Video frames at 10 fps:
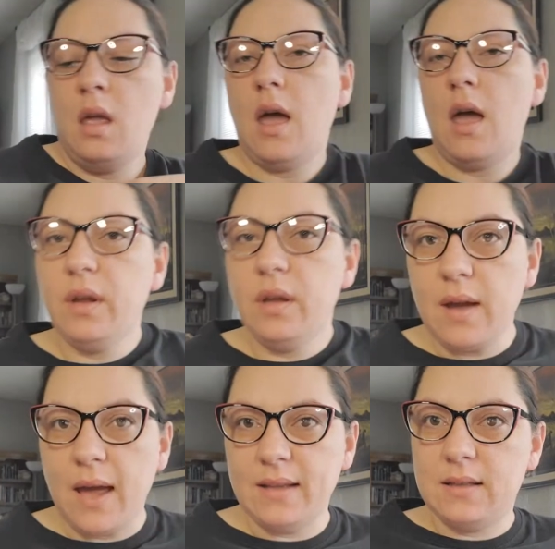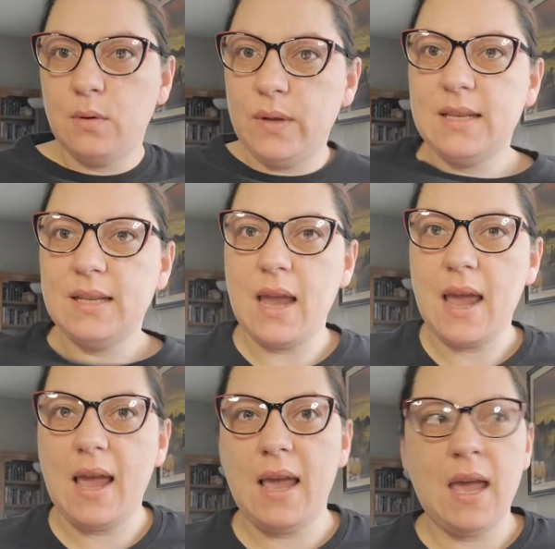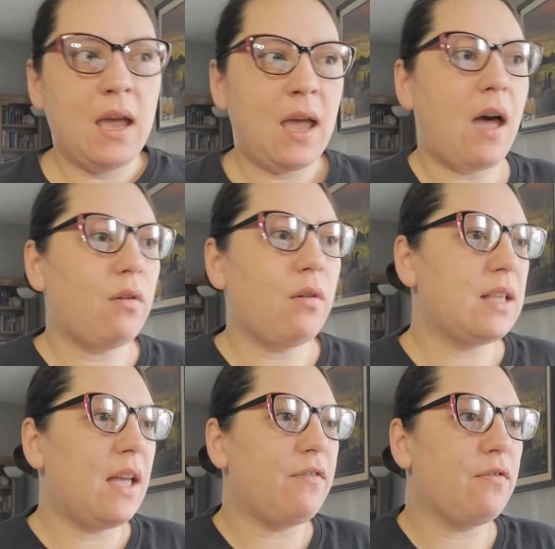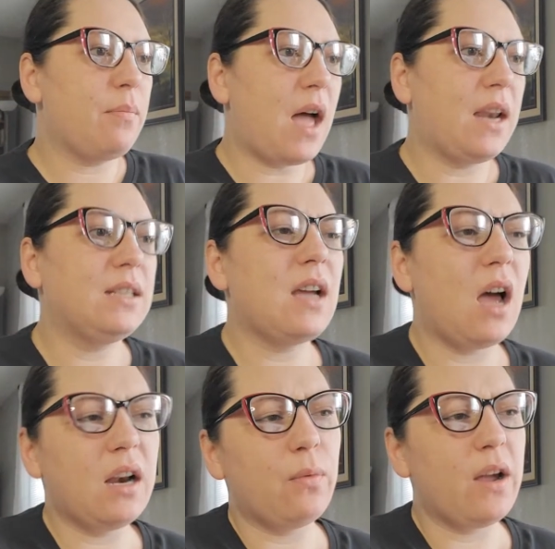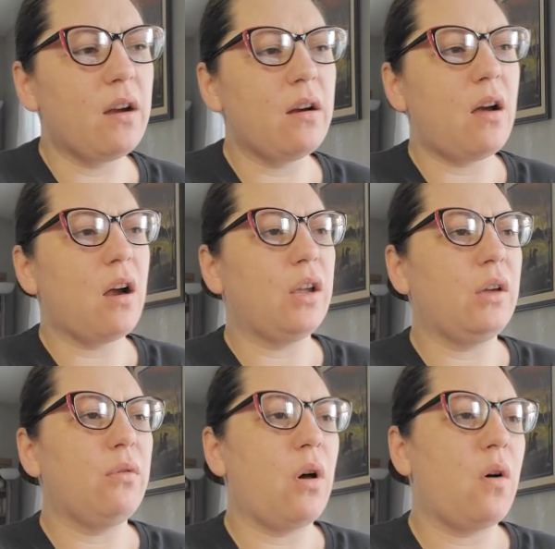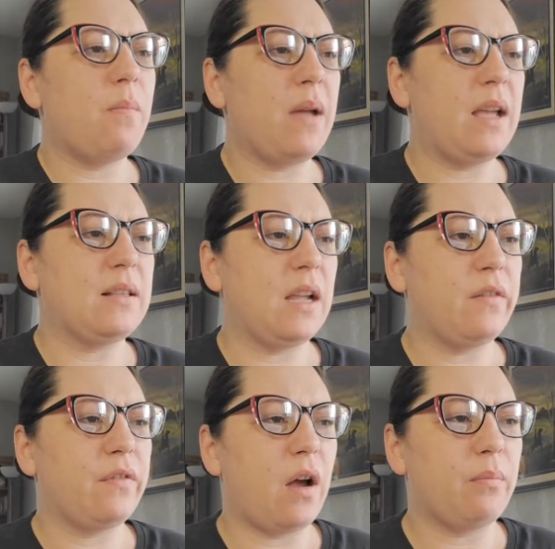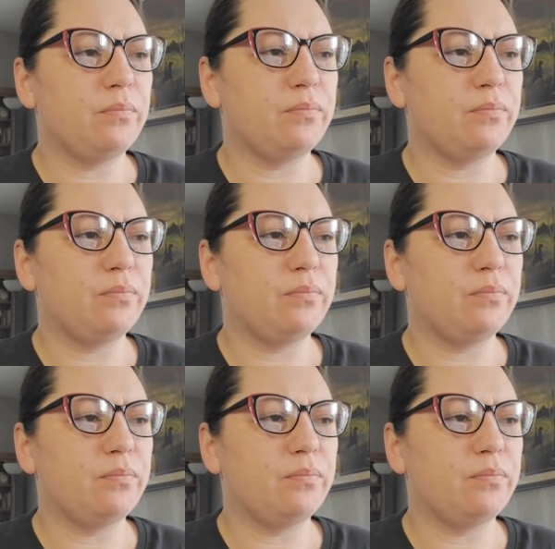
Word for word: How are you guys doing today? How is everybody? Donna, where are you home basing from?